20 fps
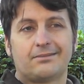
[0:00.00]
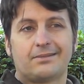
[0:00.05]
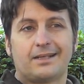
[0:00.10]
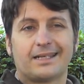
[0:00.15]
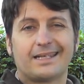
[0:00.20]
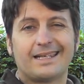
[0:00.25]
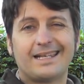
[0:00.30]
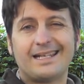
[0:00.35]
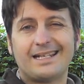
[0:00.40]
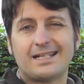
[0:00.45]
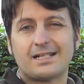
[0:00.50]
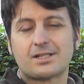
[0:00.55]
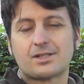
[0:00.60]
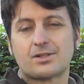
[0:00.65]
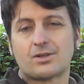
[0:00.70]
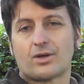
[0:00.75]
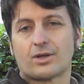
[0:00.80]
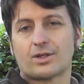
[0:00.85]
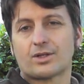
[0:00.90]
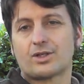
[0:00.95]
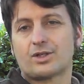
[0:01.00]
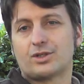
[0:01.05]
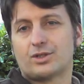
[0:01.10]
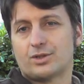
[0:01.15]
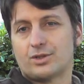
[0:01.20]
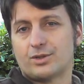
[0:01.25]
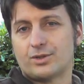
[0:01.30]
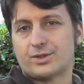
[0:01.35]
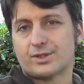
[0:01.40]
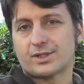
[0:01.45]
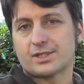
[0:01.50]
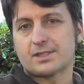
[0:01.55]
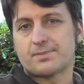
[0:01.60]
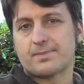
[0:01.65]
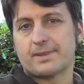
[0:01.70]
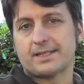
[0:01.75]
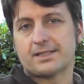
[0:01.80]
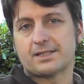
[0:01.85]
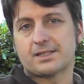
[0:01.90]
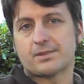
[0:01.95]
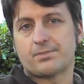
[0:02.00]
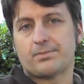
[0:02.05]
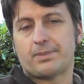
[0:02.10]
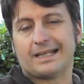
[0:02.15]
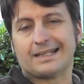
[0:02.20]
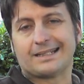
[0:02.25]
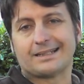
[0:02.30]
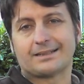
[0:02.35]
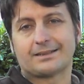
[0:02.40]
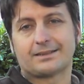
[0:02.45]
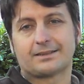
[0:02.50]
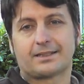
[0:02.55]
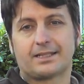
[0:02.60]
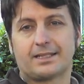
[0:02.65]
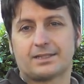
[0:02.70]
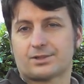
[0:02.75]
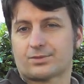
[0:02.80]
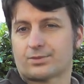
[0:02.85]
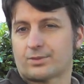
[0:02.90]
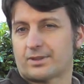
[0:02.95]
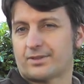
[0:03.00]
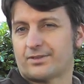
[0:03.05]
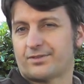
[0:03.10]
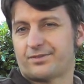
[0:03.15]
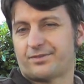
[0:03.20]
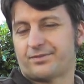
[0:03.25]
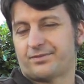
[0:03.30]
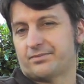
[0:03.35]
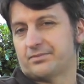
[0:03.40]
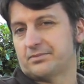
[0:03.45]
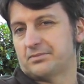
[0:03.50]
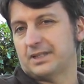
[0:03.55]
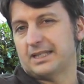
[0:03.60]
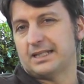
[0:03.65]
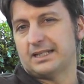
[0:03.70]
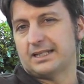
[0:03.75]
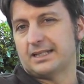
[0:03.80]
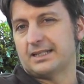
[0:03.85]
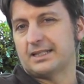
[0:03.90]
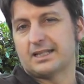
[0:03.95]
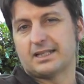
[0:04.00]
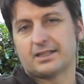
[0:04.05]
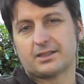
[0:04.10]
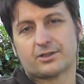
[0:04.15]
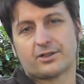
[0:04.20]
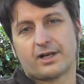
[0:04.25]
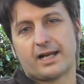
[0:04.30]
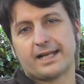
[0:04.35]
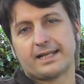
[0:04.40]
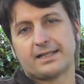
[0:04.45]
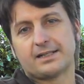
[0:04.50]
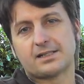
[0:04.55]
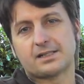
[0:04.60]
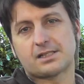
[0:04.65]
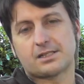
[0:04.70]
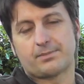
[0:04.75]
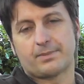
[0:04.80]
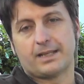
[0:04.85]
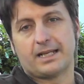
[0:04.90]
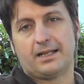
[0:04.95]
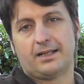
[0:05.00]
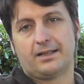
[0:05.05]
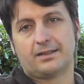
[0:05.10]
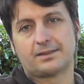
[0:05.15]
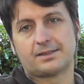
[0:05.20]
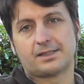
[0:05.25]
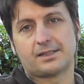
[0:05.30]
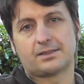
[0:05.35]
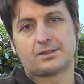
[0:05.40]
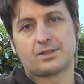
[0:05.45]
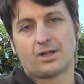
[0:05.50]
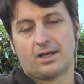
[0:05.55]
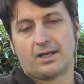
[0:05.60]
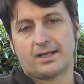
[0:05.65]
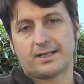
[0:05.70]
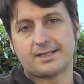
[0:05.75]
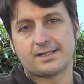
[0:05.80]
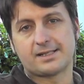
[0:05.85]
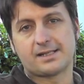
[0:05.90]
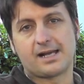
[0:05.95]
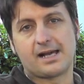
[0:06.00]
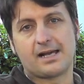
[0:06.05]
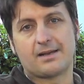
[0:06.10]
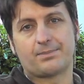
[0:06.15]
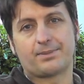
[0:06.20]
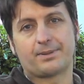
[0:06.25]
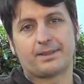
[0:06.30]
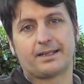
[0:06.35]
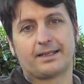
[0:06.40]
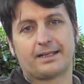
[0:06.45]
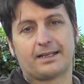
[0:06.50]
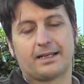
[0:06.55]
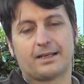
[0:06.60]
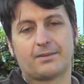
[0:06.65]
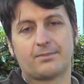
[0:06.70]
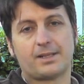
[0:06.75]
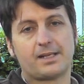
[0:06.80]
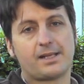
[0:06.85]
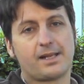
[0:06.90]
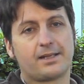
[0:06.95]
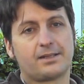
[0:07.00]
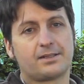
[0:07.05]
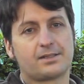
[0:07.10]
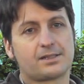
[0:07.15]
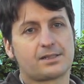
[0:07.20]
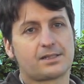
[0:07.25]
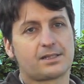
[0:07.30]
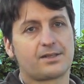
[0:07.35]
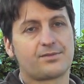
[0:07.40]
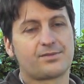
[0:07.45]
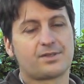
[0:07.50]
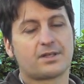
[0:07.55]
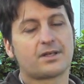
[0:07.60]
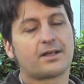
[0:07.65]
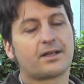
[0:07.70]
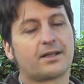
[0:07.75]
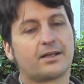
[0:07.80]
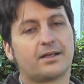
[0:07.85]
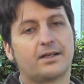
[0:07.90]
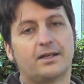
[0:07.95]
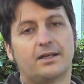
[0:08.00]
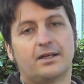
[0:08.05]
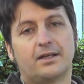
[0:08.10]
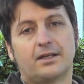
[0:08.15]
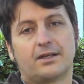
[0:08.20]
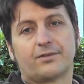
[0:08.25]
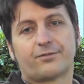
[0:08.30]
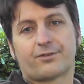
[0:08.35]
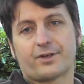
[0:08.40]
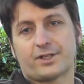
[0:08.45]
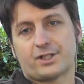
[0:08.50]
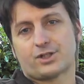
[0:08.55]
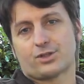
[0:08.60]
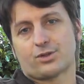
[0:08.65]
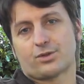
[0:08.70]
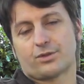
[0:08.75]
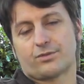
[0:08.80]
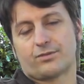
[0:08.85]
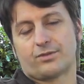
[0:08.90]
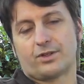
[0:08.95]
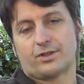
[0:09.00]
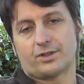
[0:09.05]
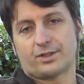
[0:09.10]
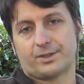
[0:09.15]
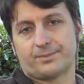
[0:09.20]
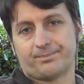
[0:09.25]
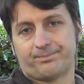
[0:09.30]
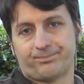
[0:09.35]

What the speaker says: again is not a huge expense, but it gets rid of any ingrained smells. It tidies it up and just gives it a fresh sort of look.